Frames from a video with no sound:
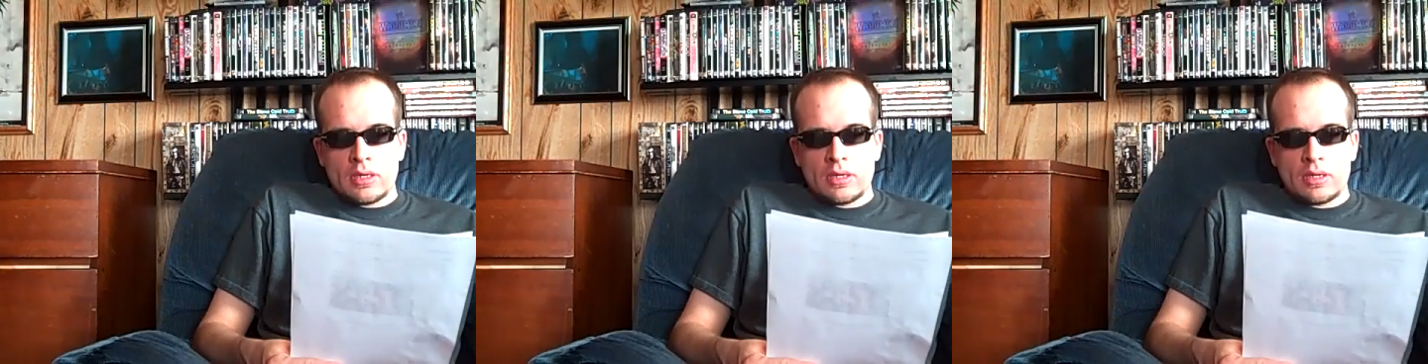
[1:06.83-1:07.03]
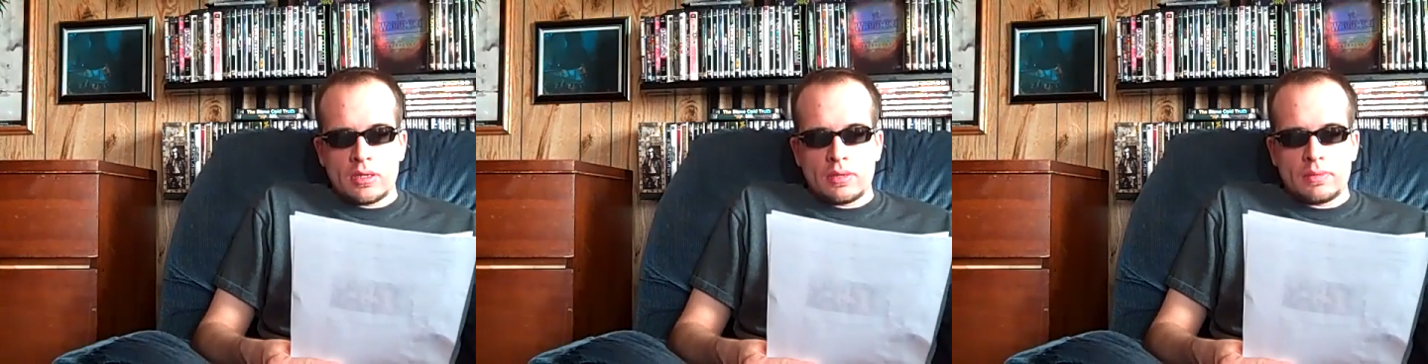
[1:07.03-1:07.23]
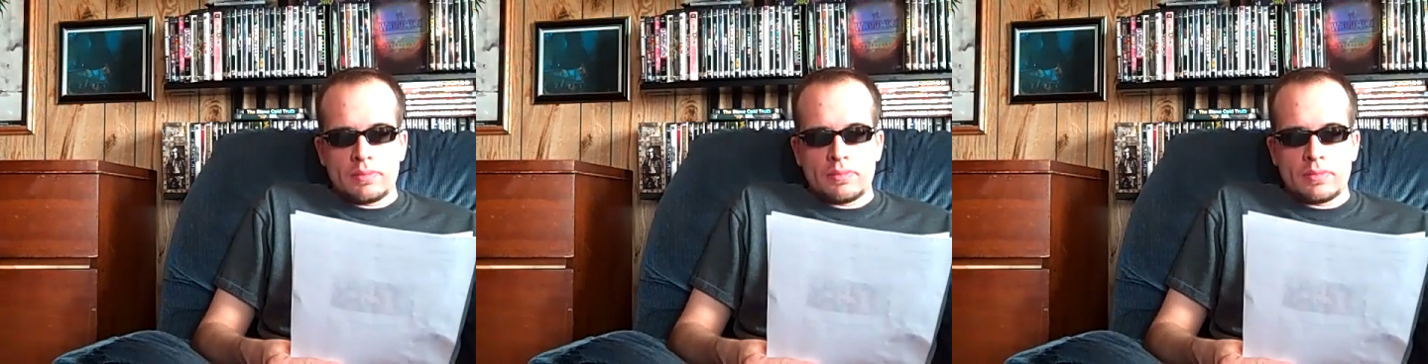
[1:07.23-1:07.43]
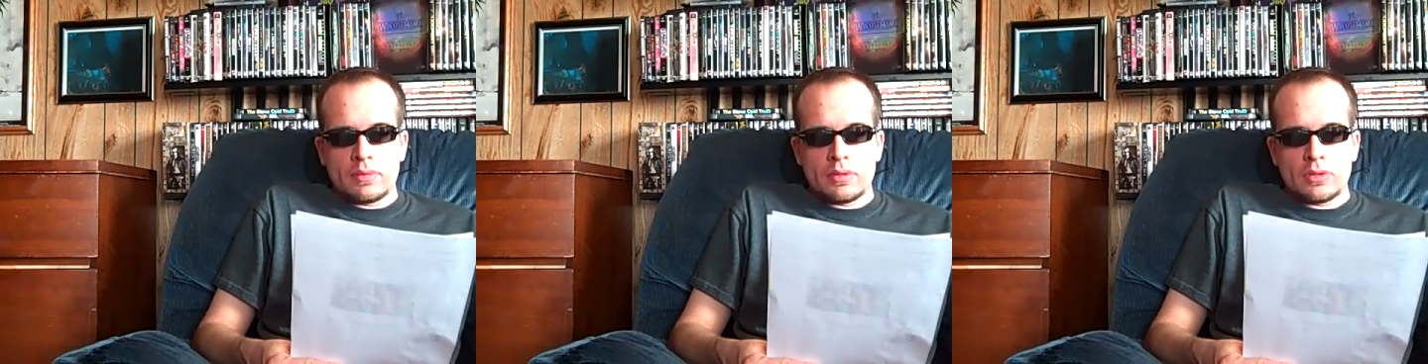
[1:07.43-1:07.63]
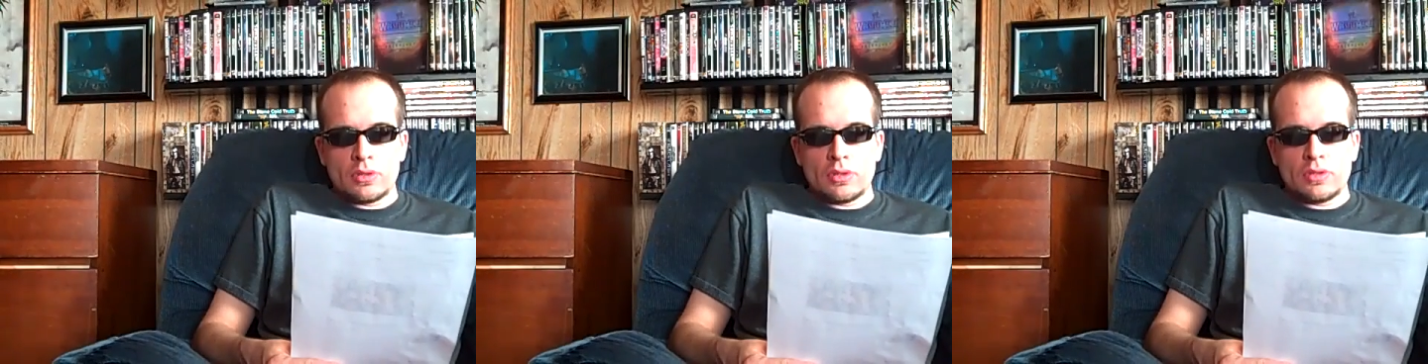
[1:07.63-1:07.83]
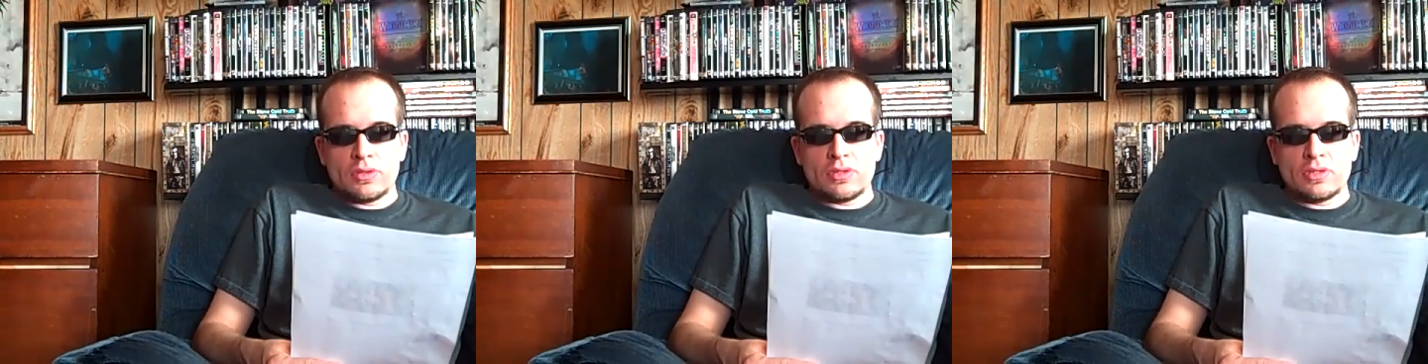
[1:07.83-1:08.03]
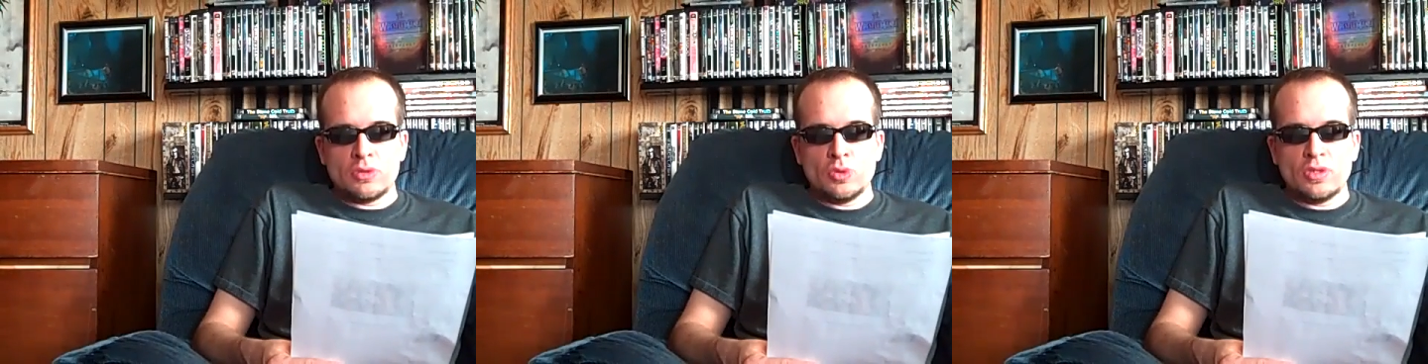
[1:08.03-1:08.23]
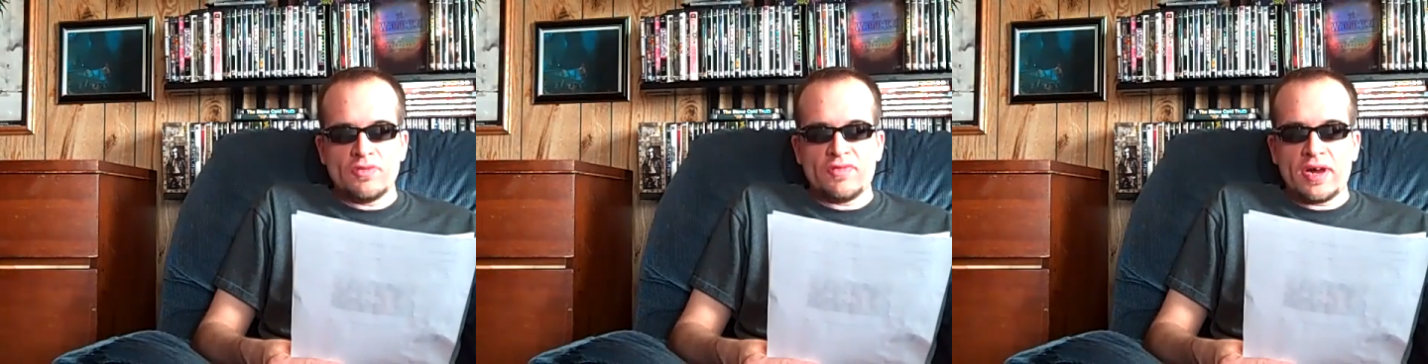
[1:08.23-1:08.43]
um, the,
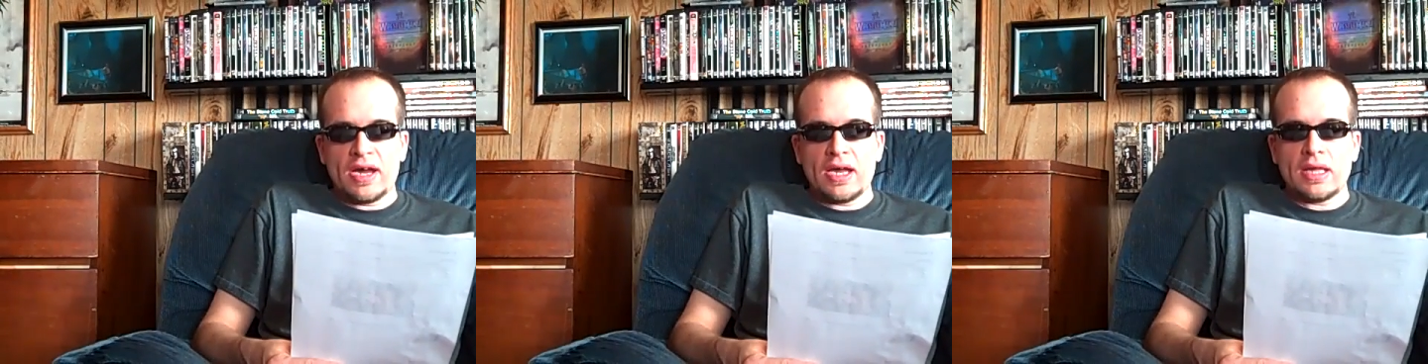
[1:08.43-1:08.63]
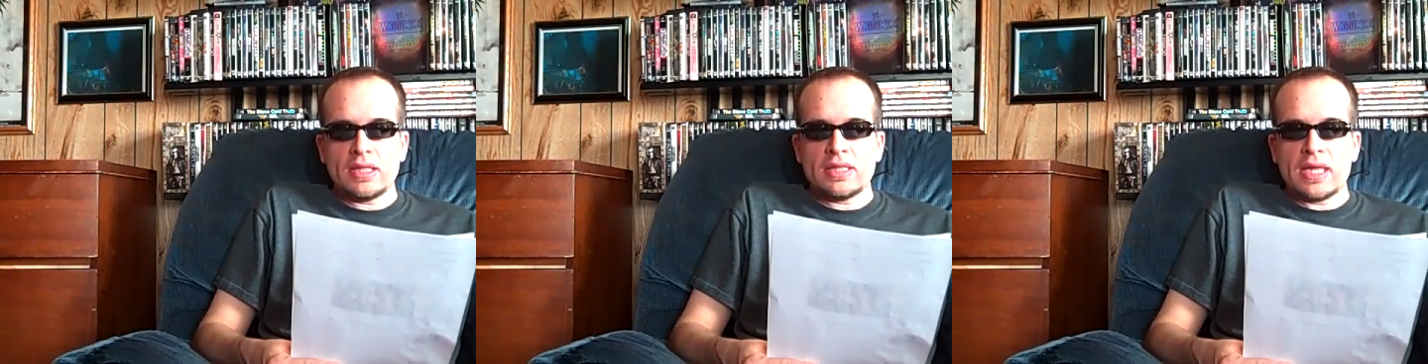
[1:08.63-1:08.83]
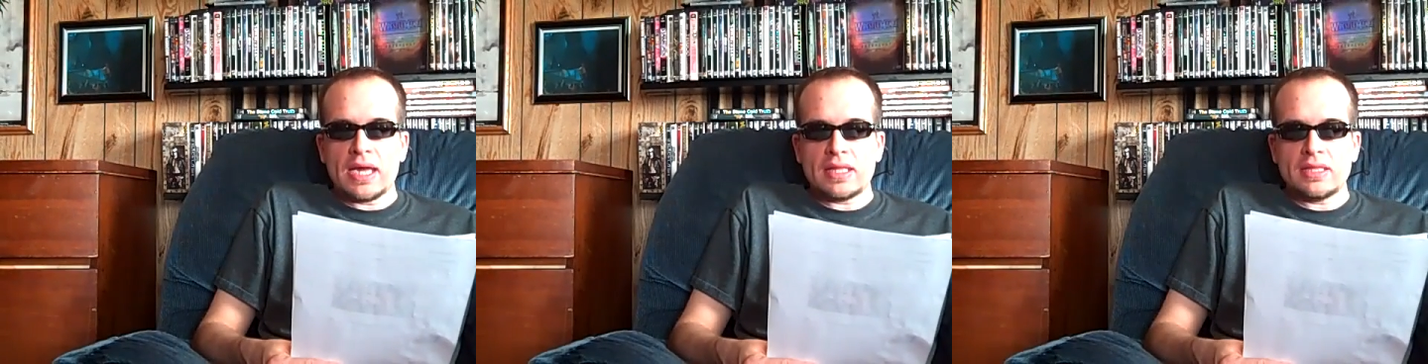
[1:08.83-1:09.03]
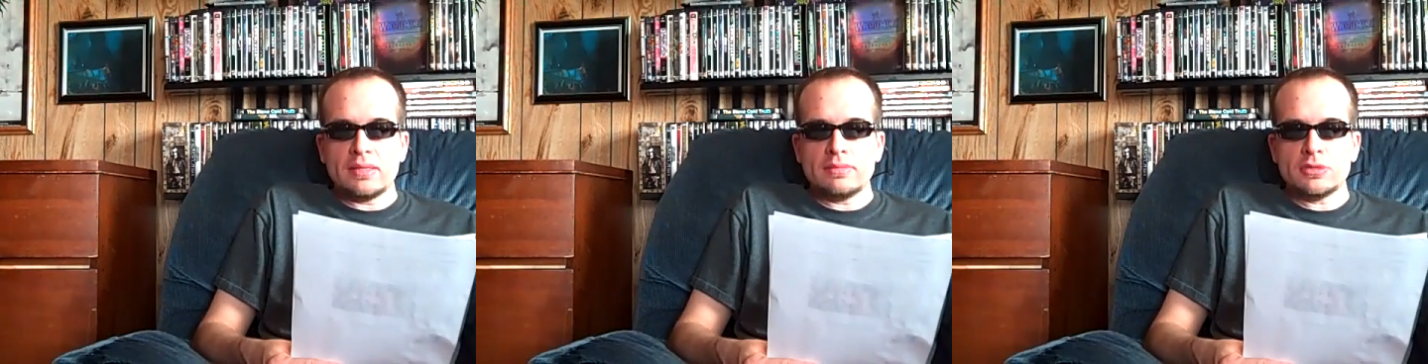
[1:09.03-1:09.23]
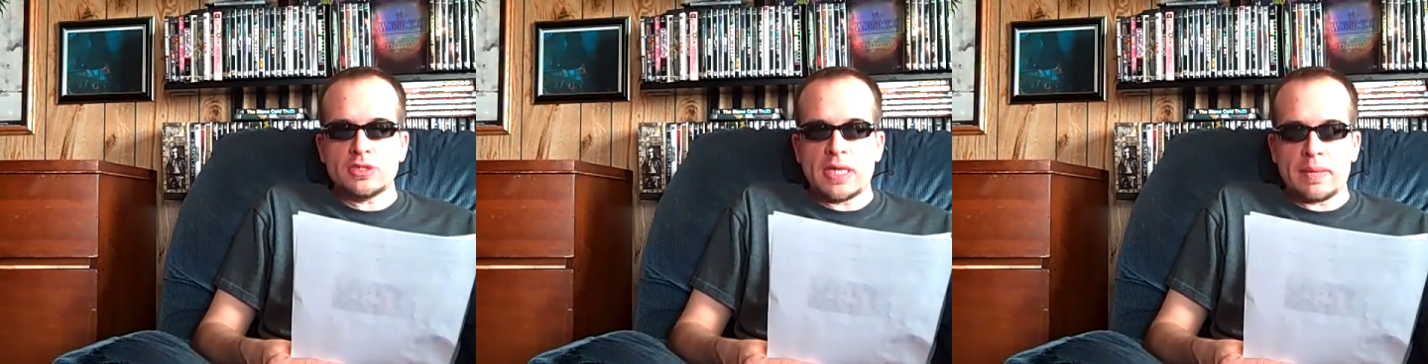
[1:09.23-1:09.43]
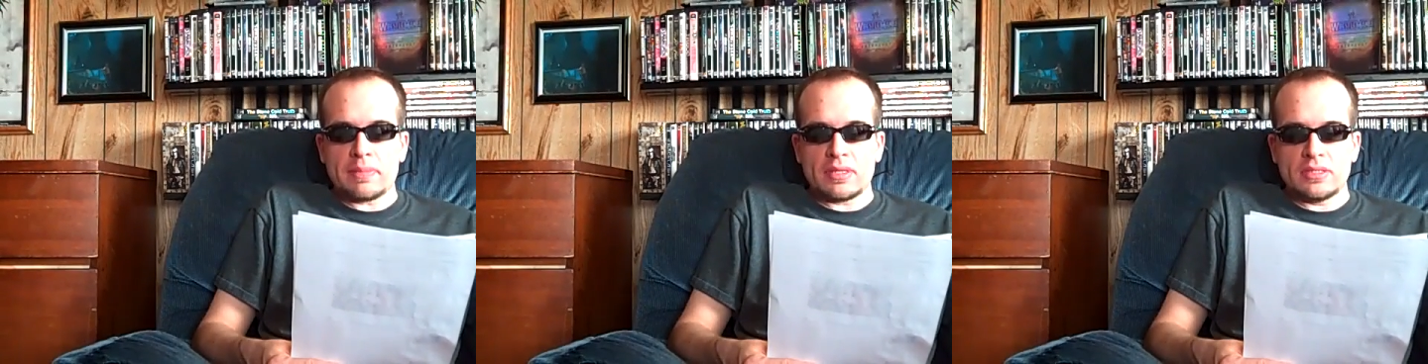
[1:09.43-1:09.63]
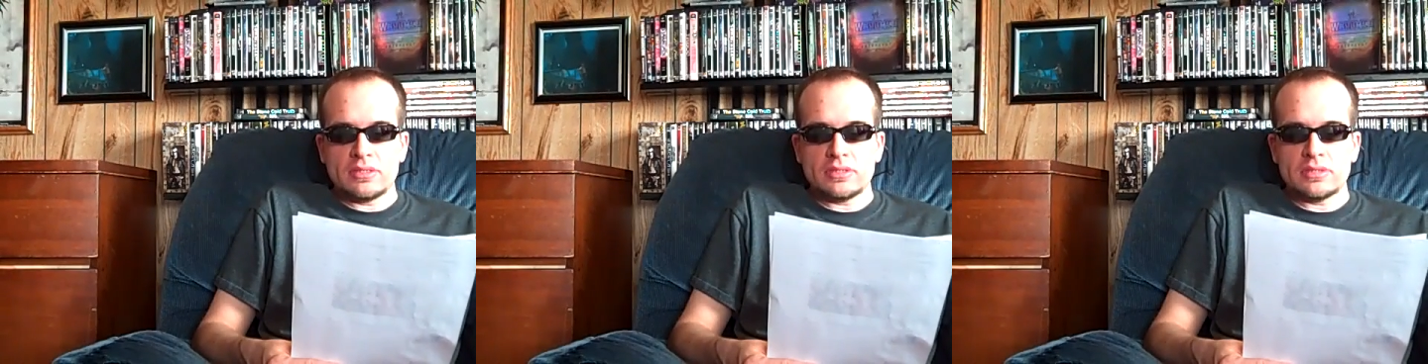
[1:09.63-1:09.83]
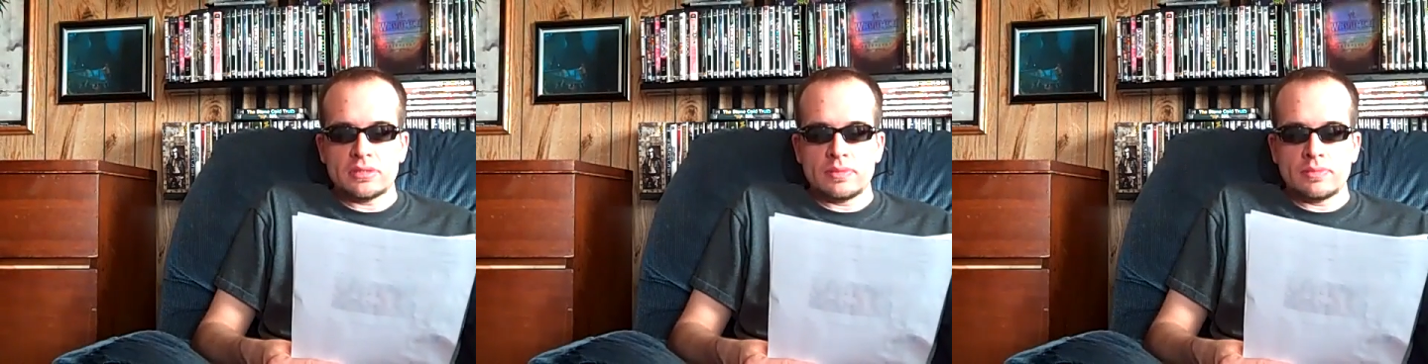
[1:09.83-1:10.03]
the Unified Tag Team
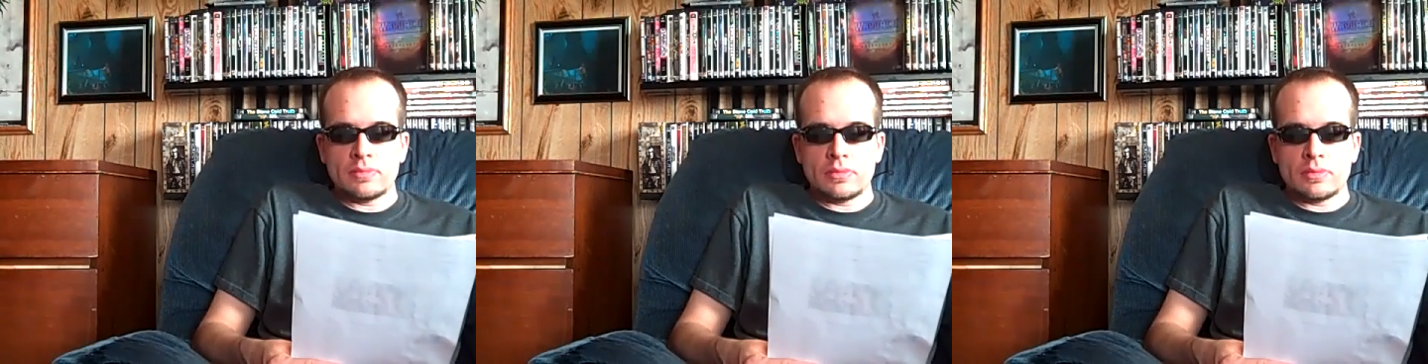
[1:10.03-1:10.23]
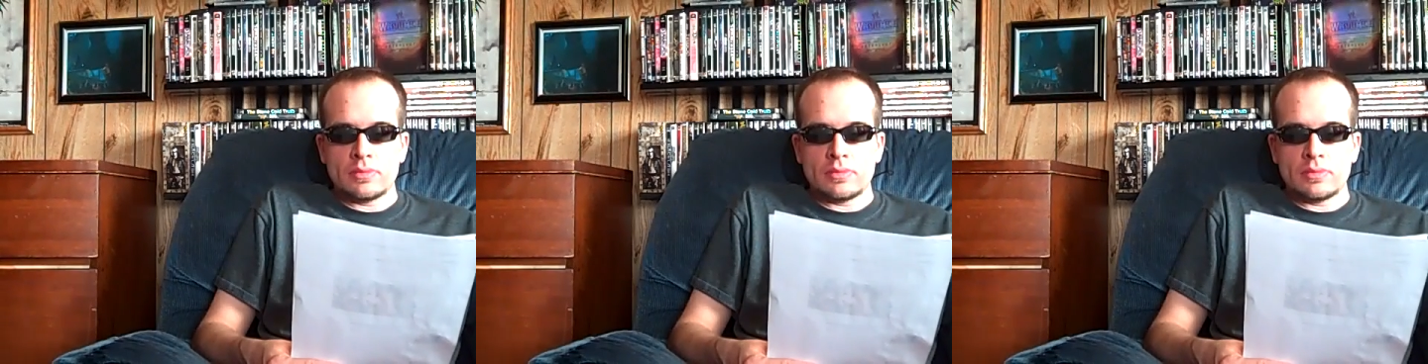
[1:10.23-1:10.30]
Champions,